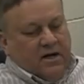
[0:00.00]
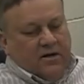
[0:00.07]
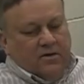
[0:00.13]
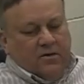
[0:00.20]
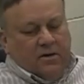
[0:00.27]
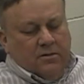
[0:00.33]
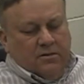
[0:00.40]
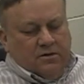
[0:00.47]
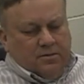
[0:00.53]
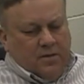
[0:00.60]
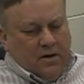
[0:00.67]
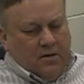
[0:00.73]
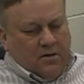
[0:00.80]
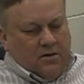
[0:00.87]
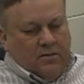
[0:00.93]
I grew up in a
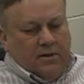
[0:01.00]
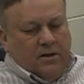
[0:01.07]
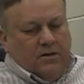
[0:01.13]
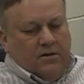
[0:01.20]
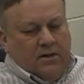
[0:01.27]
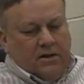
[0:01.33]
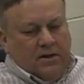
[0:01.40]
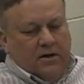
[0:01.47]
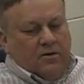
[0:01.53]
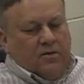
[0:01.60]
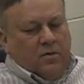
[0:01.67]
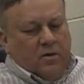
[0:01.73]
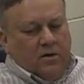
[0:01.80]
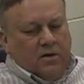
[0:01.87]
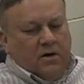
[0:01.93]
small community, learned to
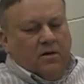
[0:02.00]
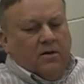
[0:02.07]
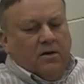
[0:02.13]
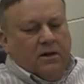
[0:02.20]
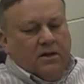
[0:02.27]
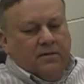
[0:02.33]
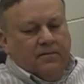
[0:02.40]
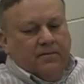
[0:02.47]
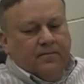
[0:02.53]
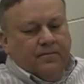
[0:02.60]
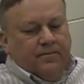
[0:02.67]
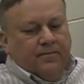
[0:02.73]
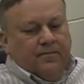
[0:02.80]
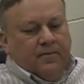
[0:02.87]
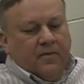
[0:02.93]
work early,
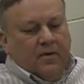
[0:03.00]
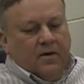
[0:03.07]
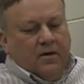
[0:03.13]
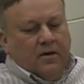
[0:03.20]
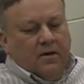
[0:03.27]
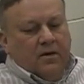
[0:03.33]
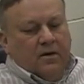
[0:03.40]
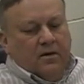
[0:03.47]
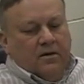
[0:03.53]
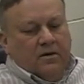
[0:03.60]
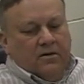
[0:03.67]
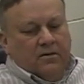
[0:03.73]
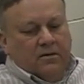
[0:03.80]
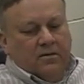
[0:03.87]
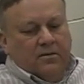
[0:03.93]

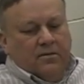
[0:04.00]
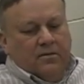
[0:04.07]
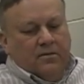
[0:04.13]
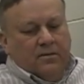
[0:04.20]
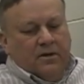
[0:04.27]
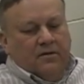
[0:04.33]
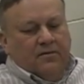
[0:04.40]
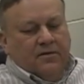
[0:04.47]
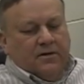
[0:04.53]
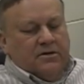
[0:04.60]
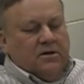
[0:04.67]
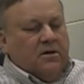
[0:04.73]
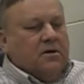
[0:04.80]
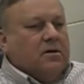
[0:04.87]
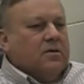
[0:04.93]
learned the benefits
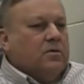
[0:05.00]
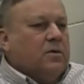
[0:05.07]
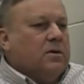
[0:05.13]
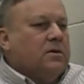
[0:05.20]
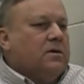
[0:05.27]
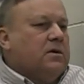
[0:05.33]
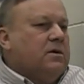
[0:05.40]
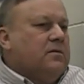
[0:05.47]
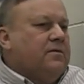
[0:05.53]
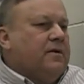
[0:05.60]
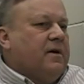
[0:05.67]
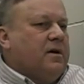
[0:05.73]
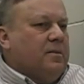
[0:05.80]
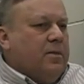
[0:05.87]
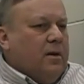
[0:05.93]
of hard work and
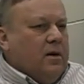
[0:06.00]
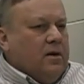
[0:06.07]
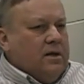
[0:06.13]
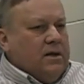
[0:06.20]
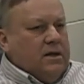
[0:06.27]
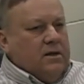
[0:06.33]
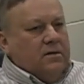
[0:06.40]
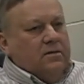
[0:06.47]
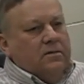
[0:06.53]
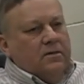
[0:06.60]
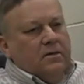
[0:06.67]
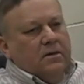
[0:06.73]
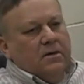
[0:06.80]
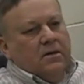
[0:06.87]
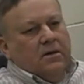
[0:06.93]
fair play, and
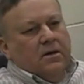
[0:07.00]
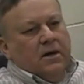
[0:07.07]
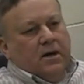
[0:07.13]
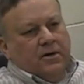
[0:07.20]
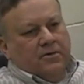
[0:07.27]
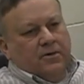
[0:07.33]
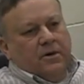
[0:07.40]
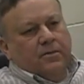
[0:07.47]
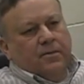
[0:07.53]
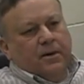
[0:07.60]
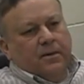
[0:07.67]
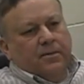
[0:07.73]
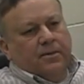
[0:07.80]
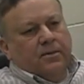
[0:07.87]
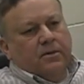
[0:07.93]
how to treat
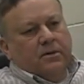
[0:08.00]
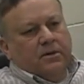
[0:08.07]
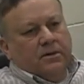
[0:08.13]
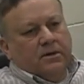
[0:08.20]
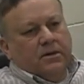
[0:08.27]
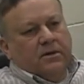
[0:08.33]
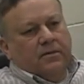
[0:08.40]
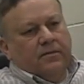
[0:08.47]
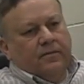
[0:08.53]
people and